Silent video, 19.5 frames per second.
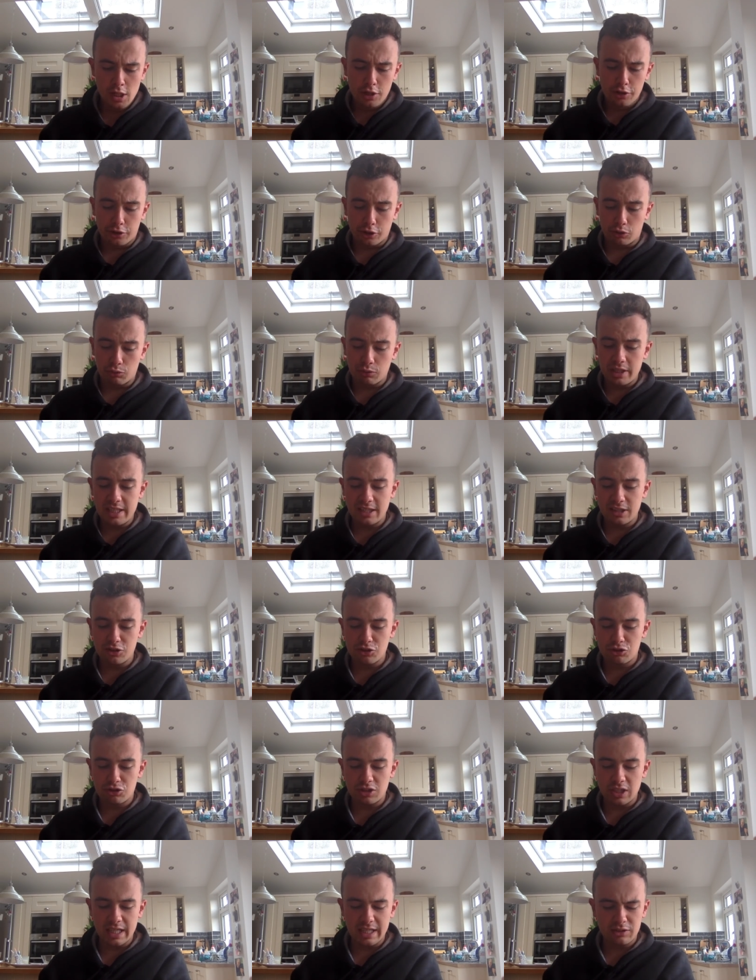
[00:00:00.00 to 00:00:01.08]
The Greenland
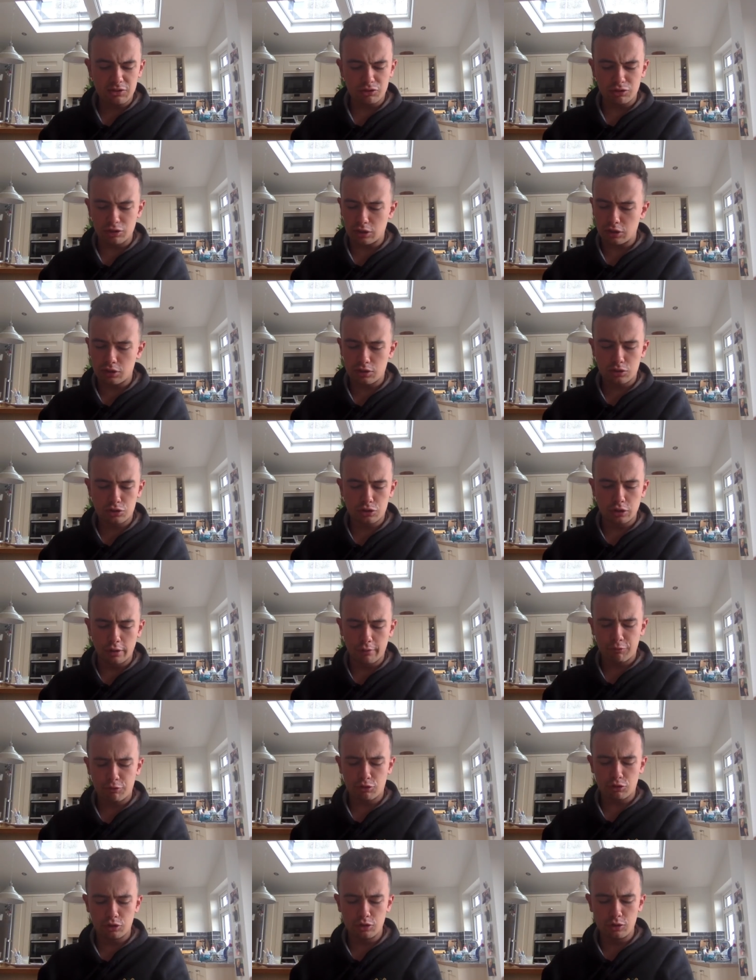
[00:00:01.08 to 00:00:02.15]
Stakes is a
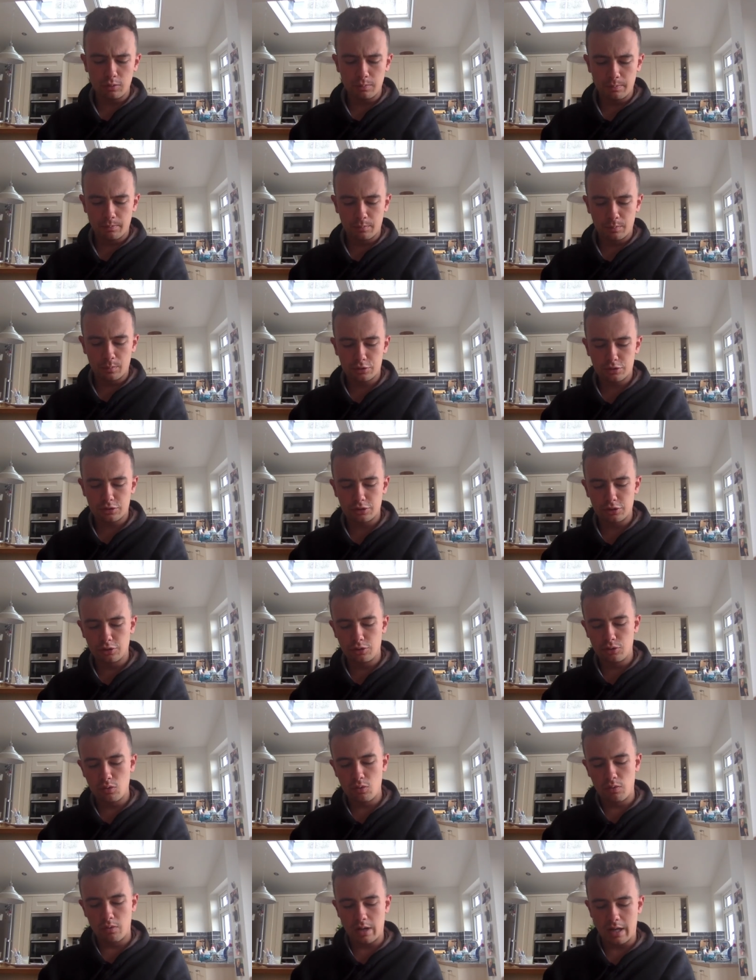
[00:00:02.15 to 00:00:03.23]
tough group
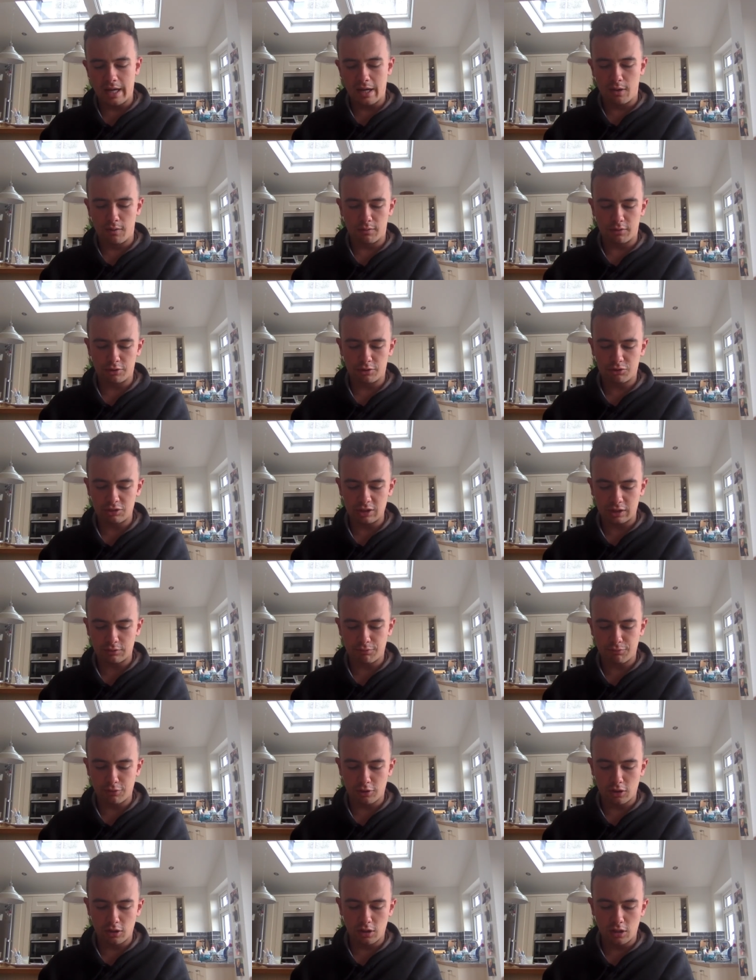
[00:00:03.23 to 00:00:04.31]
two uh, over six
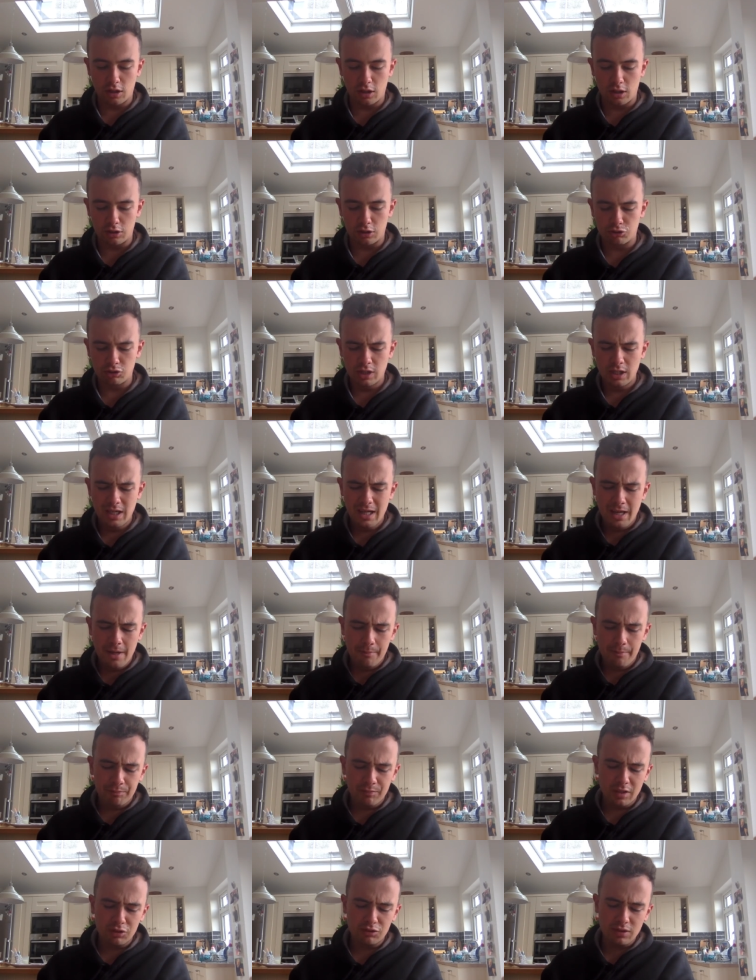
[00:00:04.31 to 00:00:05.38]
furlongs.
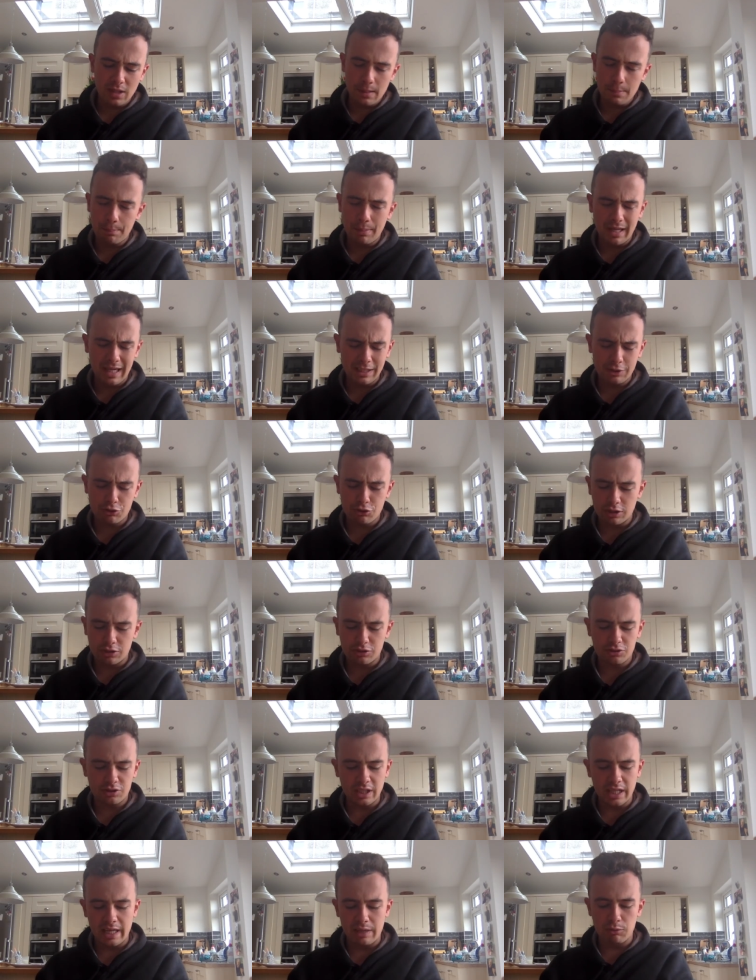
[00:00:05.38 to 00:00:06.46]
St. Patrick's
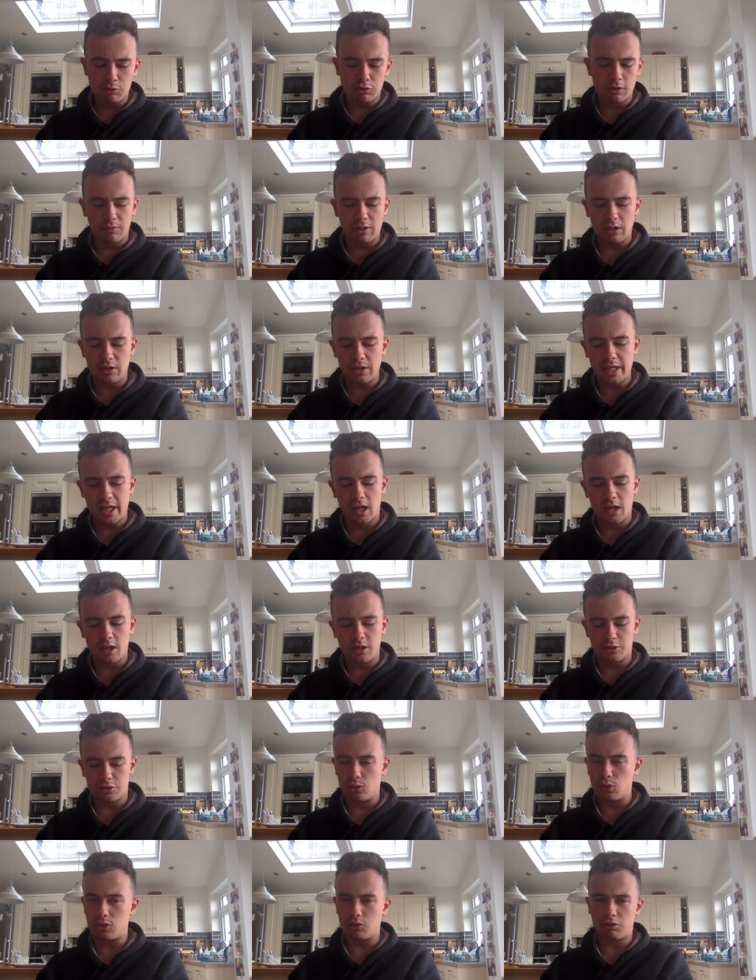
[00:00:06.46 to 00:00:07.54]
Day was a very odd
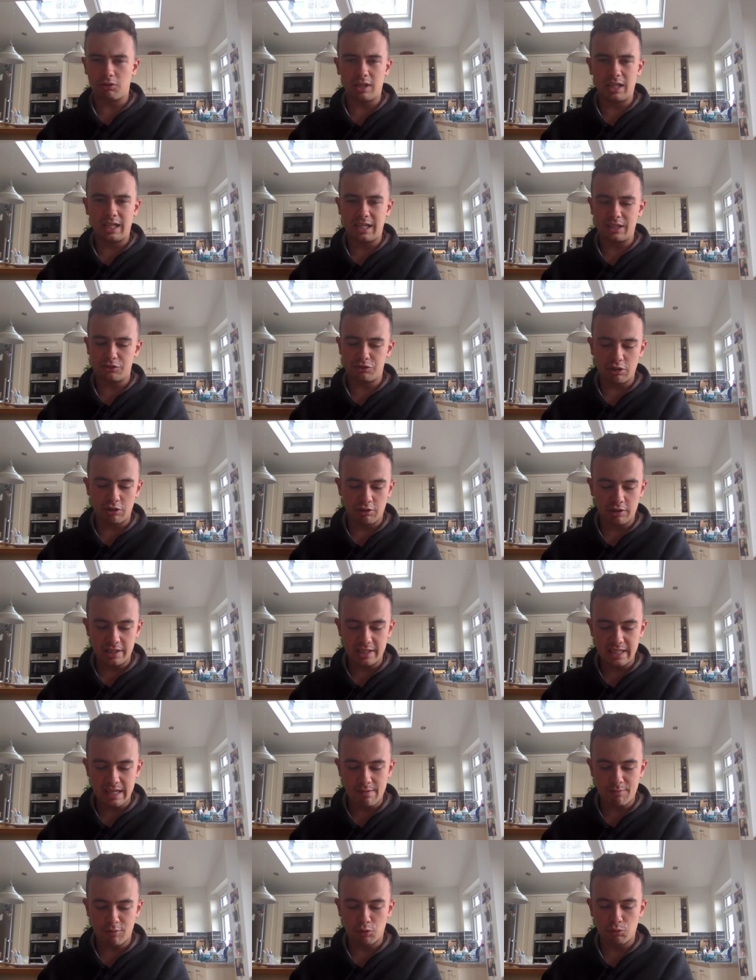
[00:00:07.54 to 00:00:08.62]
horse last year. He
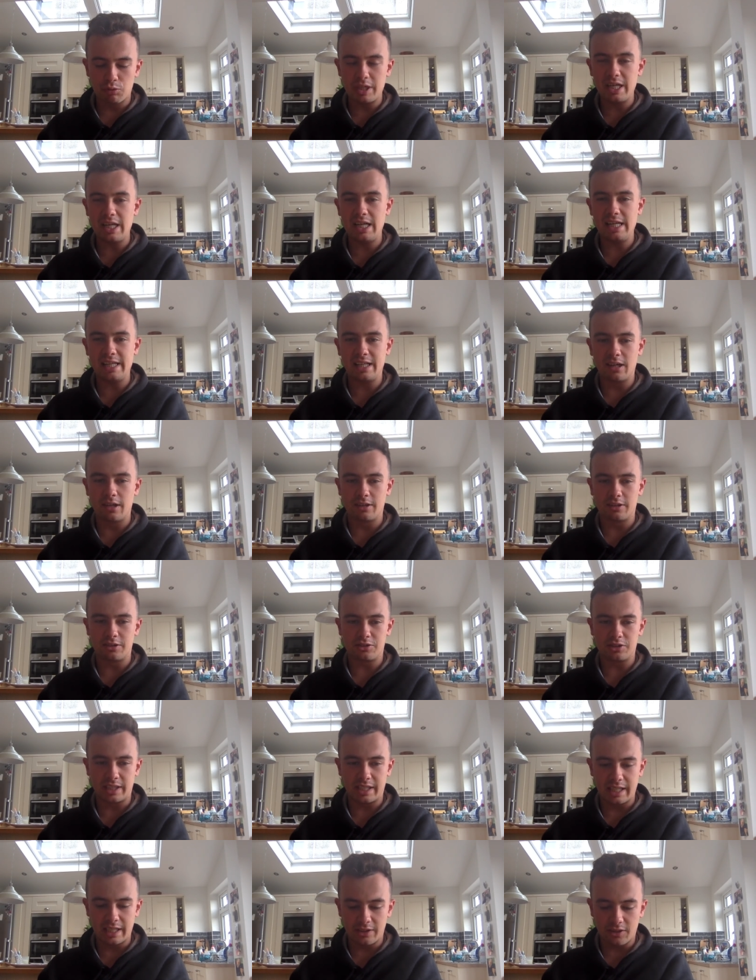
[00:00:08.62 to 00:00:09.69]
never really got it
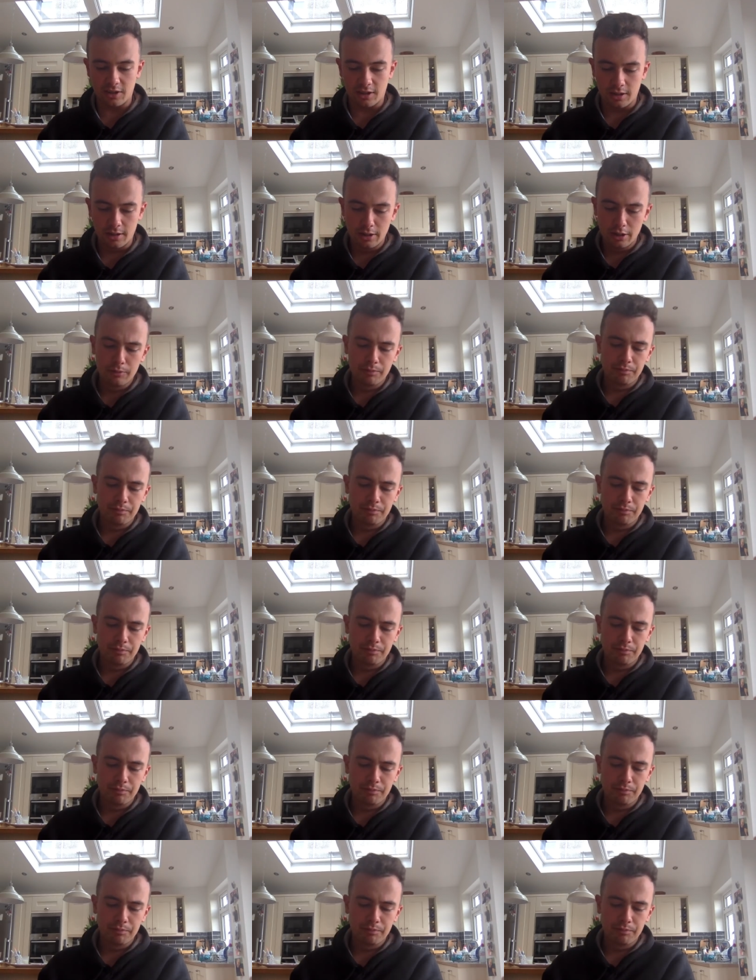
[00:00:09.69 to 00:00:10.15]
together.